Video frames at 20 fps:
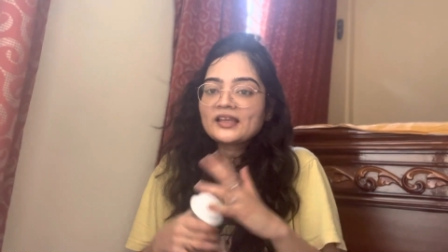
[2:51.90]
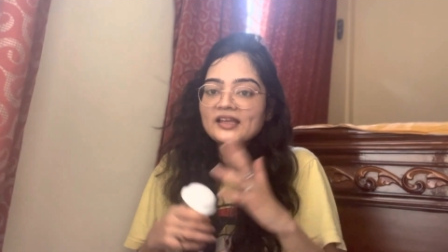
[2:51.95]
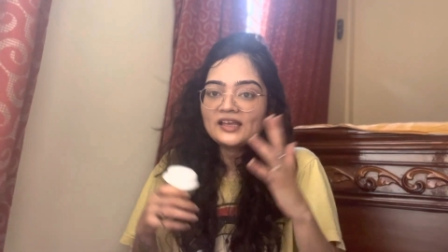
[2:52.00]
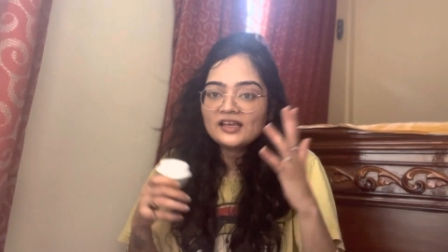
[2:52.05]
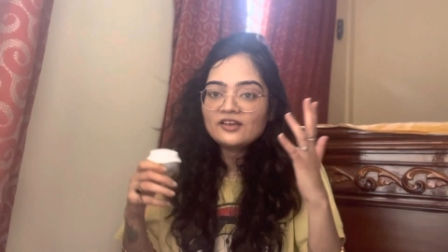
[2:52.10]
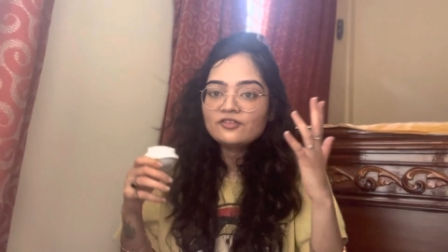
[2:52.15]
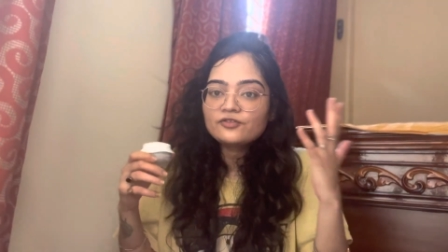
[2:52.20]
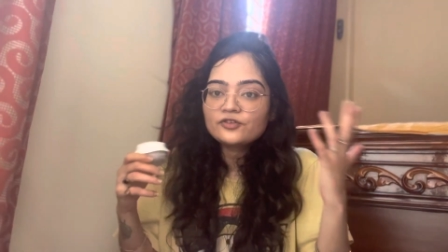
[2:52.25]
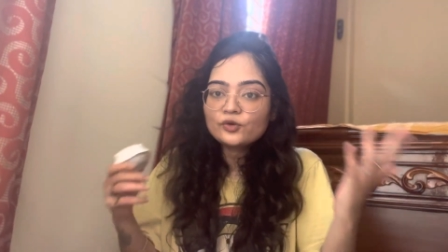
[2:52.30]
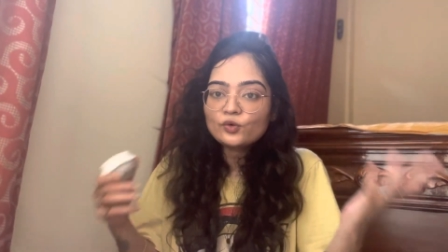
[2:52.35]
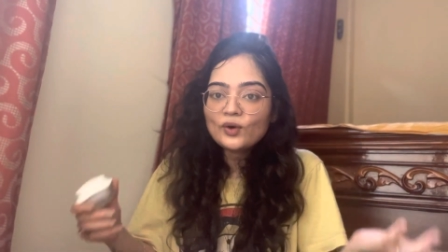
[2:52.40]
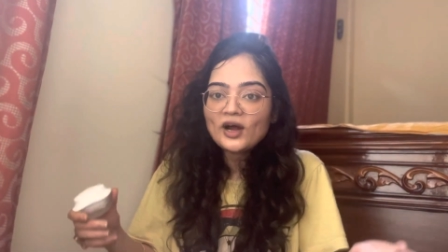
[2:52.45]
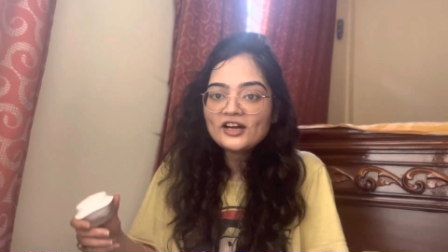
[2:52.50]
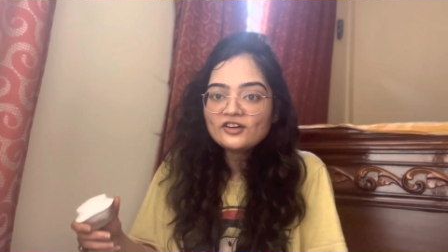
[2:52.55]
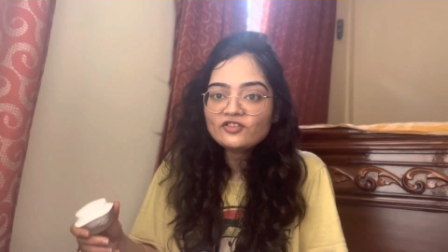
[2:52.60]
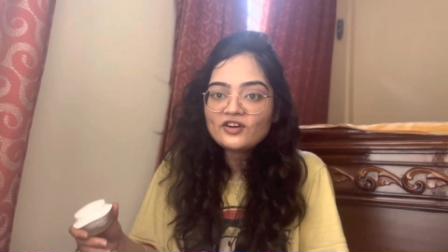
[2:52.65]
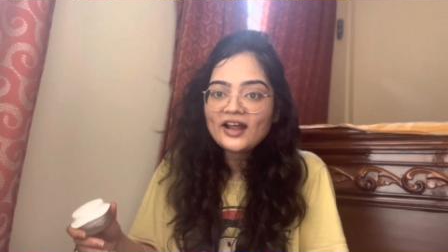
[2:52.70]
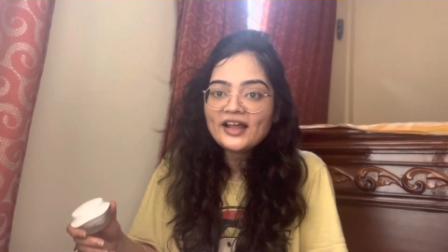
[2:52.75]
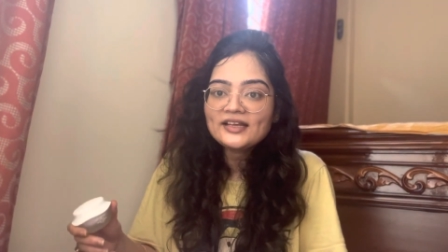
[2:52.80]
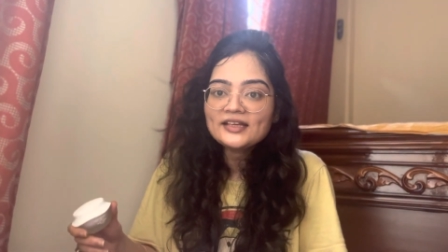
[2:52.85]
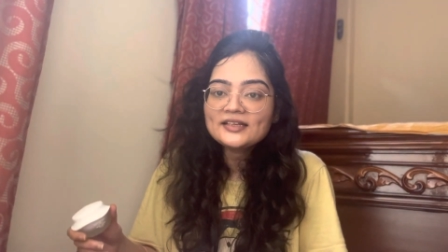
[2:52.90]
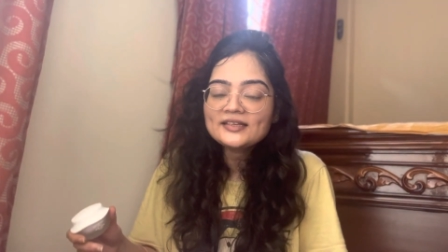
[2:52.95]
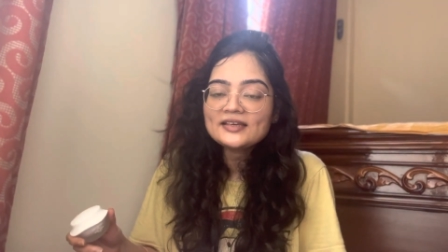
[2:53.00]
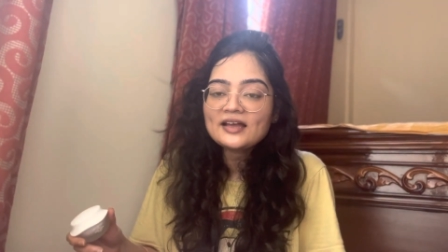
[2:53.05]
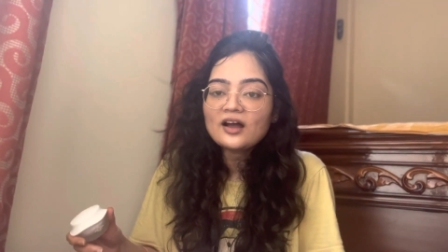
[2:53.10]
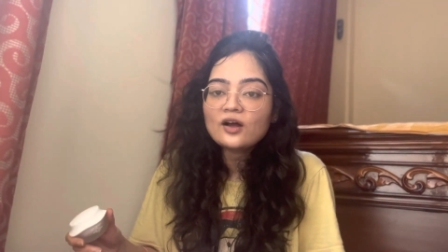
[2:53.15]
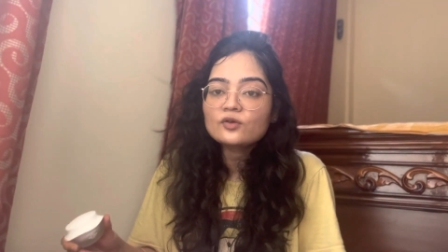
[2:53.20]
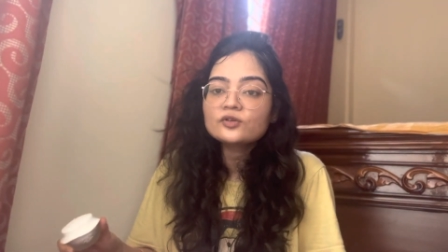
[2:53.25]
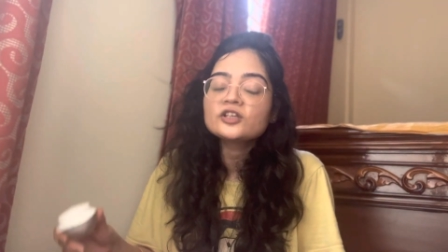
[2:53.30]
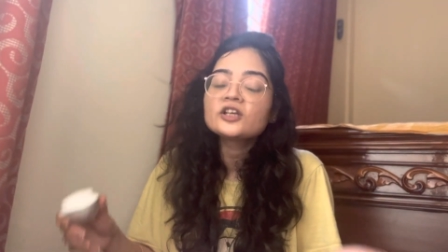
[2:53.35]
if you are trying it
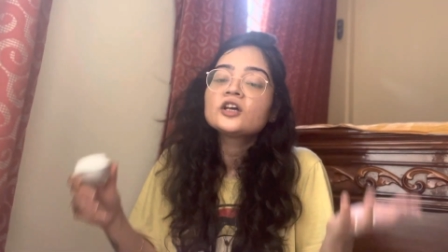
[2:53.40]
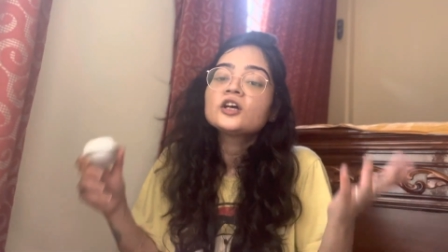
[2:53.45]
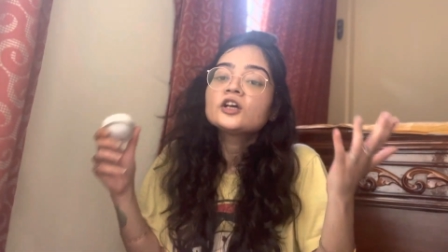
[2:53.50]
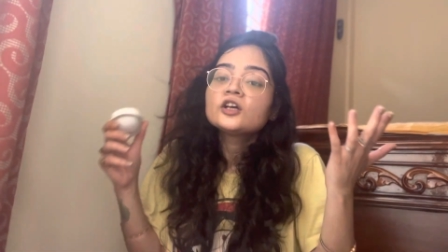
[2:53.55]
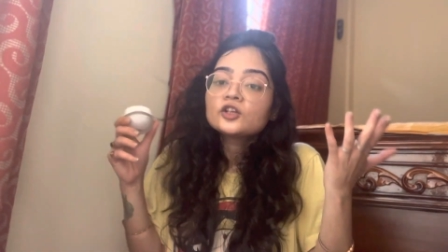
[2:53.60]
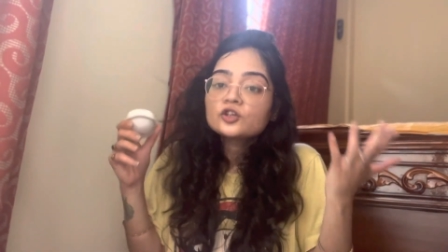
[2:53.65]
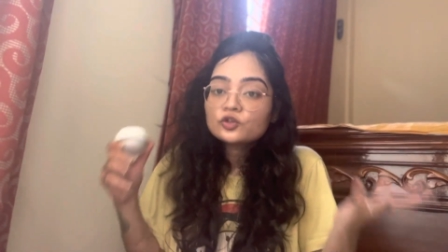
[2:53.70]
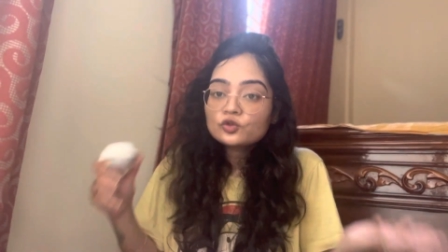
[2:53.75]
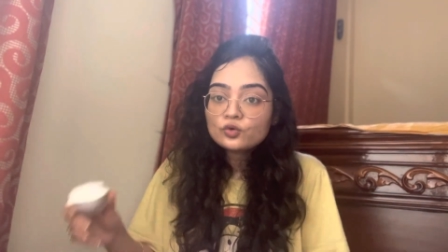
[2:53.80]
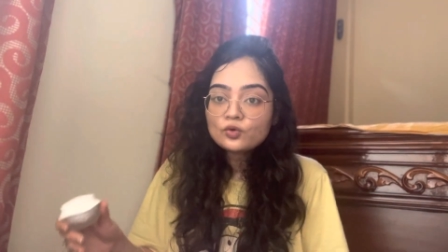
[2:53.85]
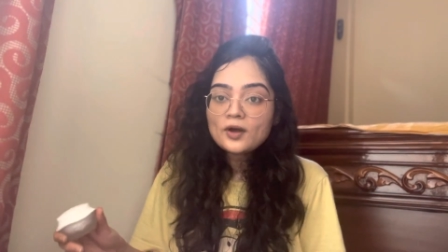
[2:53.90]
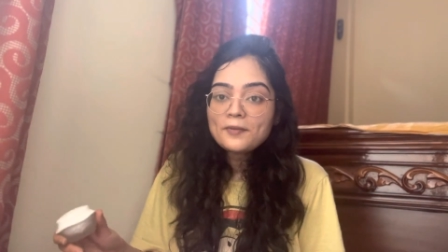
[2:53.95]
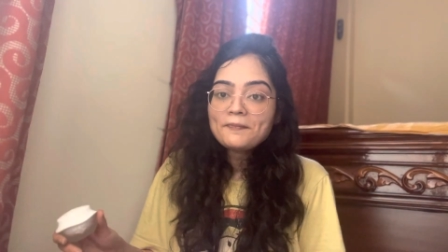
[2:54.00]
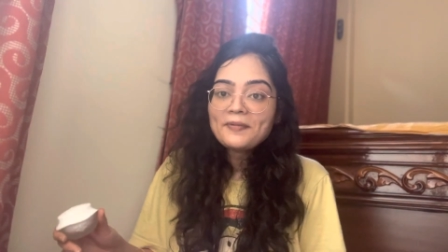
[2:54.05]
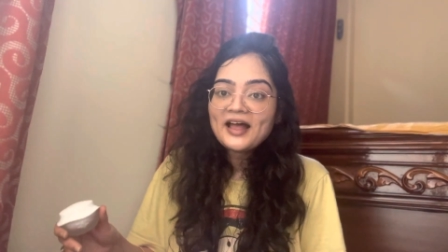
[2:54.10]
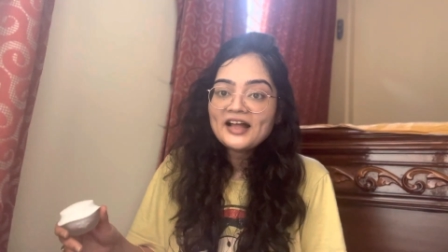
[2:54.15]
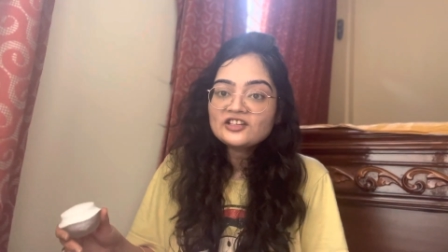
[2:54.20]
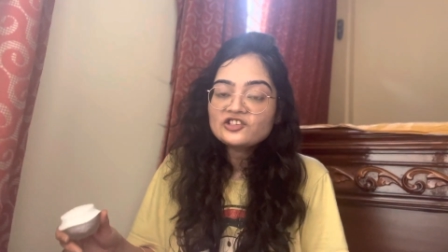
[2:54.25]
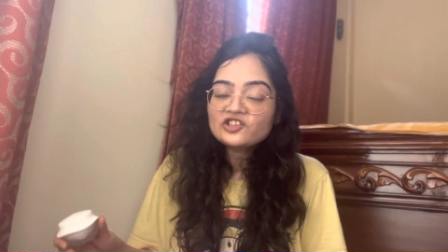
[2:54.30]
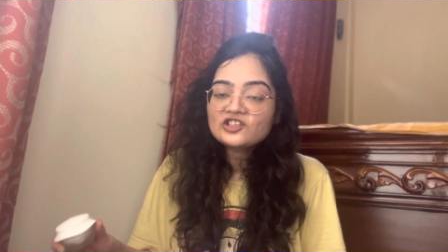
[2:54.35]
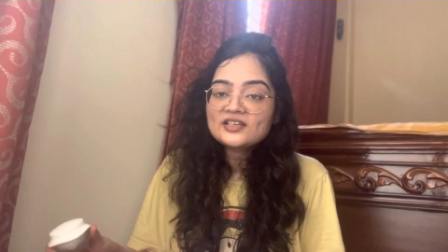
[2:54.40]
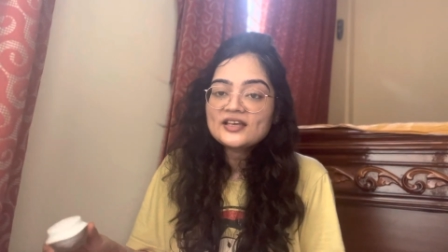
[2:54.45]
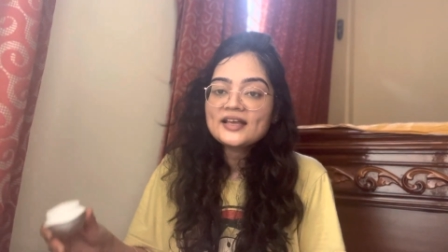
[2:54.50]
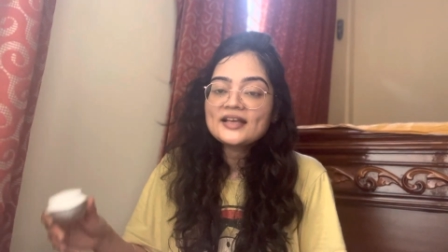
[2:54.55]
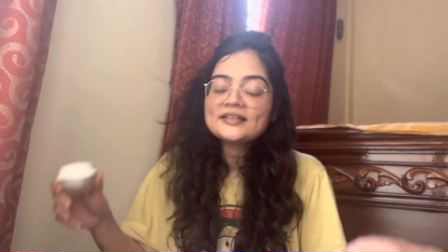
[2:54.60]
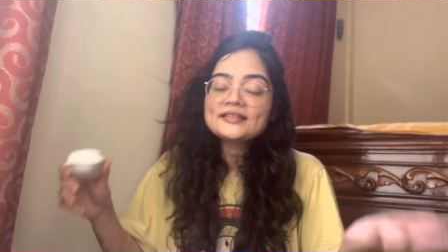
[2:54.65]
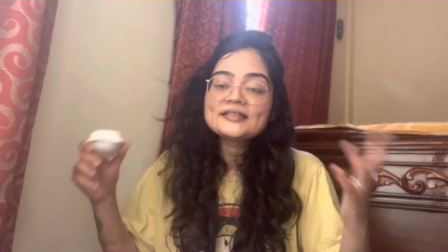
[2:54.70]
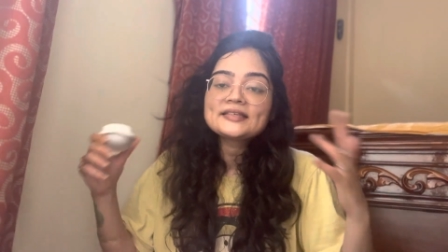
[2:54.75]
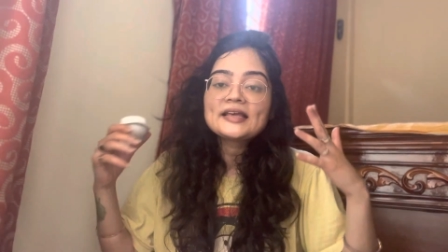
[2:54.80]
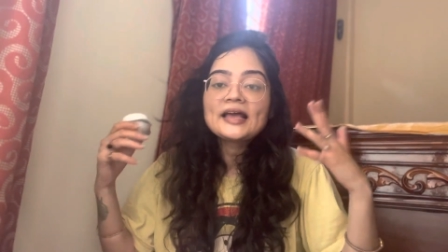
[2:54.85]
out, do a patch
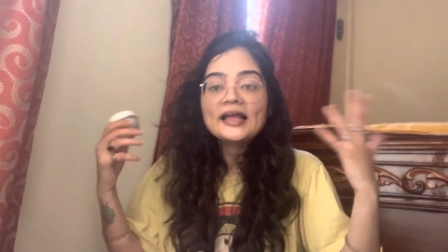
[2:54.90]
test.